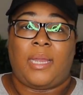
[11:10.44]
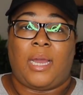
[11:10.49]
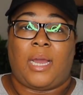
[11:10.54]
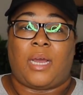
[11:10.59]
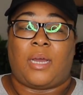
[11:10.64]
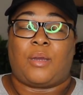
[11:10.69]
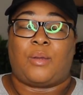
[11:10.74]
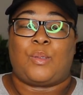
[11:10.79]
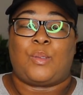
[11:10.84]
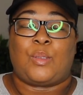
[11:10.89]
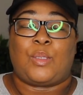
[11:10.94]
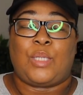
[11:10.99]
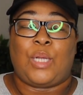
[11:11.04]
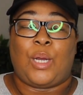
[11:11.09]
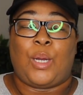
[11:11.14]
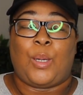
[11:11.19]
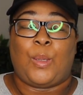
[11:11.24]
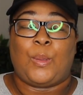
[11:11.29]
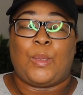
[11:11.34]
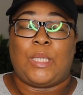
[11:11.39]
y'all,
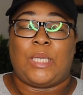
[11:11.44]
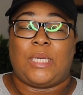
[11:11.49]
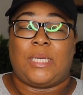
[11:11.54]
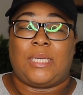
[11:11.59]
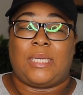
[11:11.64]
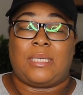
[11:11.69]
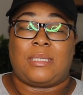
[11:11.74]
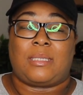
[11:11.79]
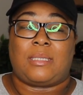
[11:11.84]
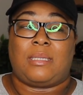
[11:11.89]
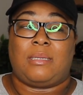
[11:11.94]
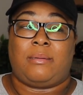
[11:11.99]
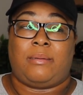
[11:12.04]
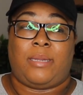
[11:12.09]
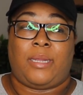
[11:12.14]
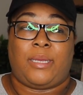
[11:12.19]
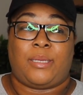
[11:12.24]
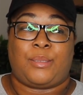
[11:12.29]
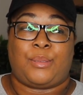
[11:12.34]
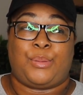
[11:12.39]
so look, it's the
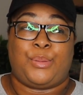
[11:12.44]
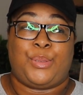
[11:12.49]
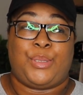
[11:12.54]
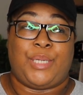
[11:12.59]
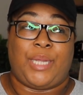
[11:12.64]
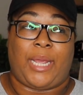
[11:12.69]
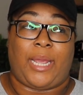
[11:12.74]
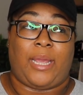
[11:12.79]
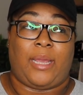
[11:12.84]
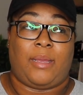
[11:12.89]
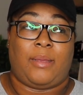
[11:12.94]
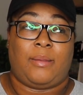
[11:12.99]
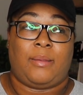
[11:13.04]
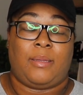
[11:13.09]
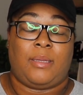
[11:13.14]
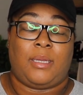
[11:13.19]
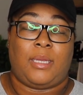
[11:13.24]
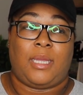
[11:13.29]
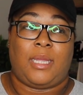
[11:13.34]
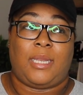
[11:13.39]
next day.
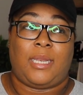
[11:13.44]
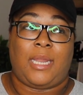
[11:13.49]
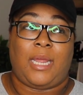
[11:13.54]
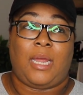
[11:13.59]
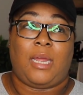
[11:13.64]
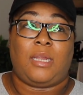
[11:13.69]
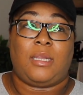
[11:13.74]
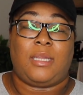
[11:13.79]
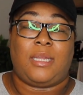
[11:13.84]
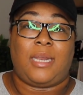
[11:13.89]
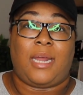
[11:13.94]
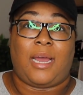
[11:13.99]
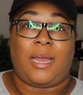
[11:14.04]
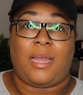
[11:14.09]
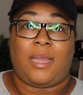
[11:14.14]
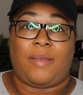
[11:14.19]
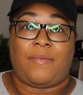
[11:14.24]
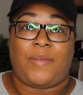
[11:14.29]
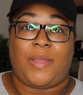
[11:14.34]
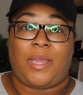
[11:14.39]
And now that I
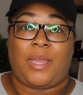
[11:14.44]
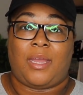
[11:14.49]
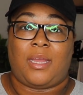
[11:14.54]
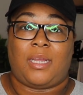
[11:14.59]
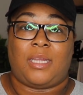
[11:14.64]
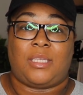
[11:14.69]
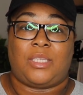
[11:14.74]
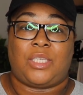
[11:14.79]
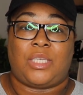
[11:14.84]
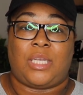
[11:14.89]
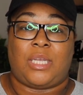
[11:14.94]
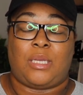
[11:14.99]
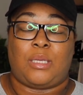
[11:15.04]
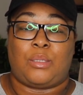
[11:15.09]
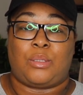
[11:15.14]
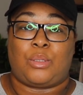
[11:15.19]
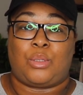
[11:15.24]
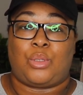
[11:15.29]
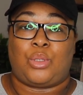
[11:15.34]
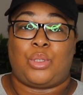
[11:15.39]
have had a
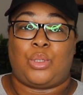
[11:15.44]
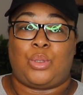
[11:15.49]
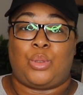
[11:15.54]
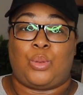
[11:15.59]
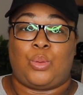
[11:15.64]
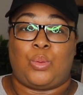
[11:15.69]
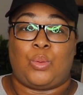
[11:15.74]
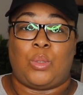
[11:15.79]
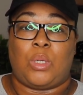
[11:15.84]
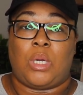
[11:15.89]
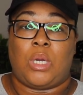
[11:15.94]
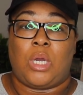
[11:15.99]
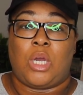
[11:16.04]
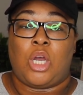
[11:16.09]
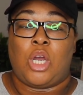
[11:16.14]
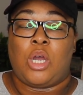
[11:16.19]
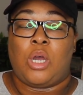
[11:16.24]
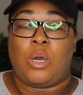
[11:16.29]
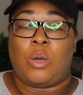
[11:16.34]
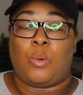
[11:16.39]
chance to
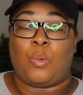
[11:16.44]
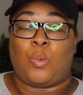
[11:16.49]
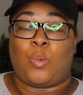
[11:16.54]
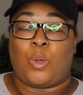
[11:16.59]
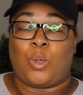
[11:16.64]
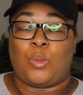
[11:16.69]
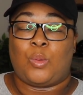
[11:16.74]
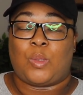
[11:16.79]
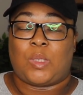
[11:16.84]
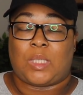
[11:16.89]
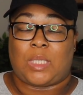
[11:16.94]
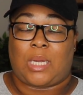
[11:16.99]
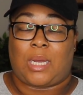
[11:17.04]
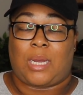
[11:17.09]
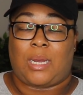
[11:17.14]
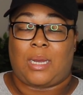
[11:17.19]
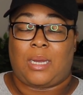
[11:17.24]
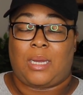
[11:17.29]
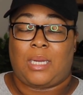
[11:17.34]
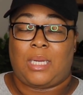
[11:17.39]

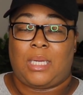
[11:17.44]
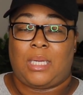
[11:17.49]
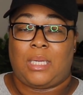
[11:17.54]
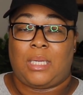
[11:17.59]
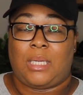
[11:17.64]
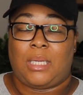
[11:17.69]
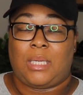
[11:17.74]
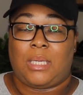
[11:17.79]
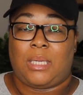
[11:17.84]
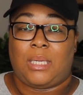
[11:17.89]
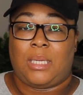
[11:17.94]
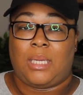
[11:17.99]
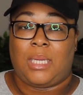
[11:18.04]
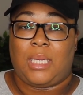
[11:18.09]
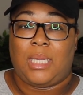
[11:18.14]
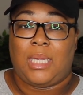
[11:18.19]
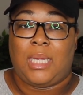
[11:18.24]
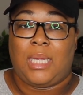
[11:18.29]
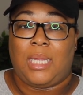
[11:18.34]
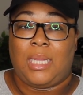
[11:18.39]
woosah,
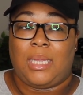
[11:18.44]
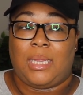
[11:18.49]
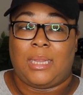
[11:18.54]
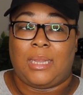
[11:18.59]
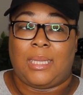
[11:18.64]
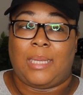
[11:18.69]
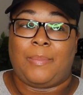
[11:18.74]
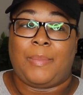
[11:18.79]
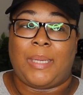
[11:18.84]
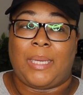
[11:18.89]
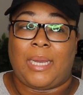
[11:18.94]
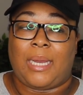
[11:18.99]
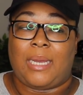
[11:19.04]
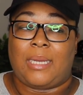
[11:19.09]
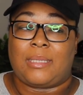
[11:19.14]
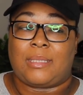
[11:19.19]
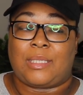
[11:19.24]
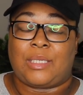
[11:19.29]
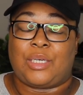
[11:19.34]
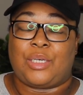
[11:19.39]
let me
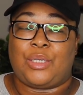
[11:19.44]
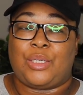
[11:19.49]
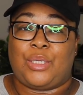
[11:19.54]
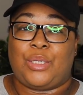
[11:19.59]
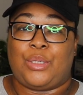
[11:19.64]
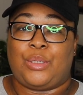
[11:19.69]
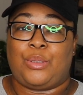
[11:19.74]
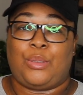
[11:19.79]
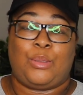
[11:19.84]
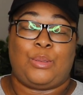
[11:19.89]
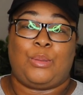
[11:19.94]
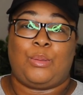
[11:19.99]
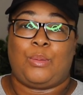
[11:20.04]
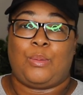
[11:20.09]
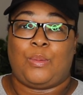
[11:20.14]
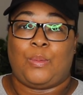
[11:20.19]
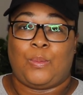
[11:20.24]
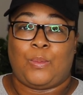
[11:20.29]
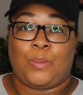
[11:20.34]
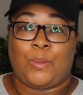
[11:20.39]
guys tell you
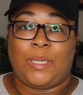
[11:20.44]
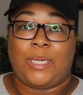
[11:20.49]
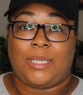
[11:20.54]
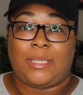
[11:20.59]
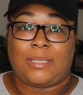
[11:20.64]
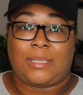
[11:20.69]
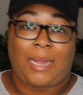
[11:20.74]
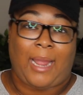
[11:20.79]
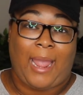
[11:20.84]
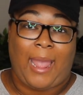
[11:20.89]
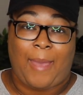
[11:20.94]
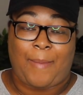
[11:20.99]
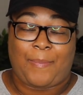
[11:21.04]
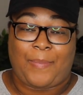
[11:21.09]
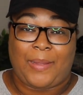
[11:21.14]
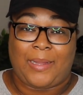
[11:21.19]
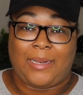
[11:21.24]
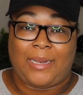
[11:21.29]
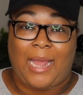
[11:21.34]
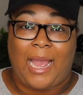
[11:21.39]
what
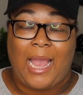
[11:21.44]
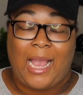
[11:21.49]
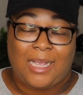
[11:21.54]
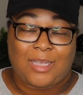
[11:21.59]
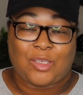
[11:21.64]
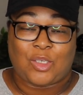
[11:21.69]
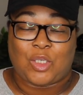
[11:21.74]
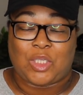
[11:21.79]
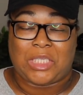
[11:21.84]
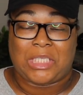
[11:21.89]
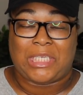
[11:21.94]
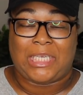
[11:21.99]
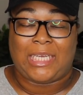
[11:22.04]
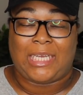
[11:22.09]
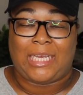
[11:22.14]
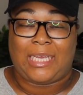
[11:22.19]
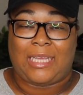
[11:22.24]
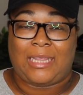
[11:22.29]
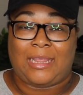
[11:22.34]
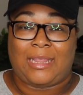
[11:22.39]
happened actually
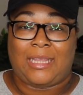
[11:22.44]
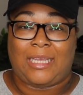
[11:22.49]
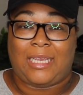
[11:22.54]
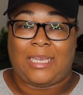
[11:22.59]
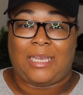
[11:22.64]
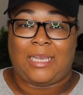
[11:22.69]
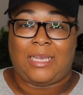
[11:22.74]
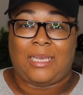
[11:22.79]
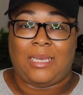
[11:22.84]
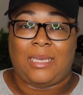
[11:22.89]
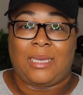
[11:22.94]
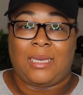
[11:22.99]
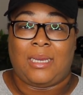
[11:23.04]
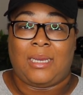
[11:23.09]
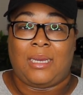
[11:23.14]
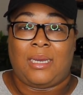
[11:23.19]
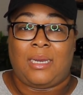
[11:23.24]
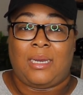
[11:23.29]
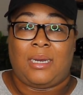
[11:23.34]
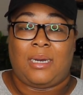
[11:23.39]
in the
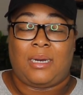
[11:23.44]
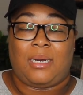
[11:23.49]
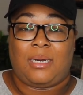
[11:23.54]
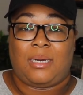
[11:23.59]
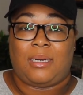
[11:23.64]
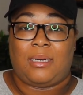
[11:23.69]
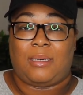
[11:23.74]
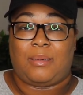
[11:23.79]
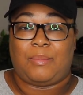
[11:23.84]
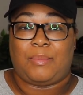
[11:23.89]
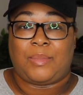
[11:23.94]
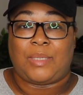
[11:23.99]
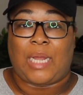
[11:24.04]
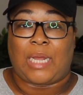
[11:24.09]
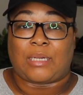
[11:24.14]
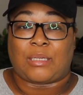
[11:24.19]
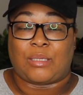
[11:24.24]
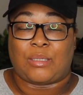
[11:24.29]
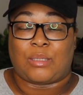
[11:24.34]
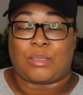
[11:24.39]
um,
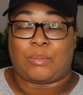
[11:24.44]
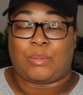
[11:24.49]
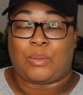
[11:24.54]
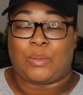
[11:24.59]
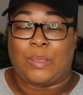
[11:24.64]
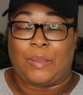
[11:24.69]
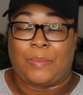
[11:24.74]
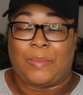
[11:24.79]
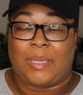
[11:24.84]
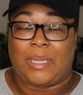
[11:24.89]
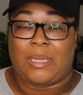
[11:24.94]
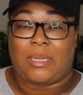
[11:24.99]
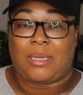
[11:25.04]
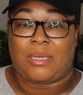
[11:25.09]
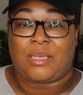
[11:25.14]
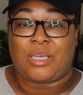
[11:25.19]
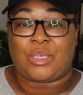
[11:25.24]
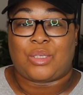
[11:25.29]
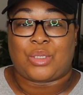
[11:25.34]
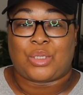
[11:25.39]
doctor's appointment
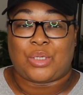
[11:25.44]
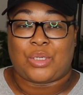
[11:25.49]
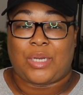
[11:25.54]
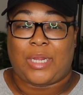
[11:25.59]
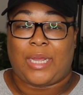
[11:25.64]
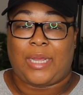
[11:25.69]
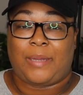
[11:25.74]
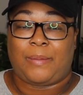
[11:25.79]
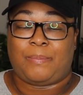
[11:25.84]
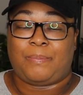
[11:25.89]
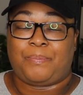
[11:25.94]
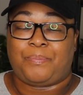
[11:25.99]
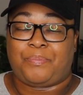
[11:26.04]
yesterday.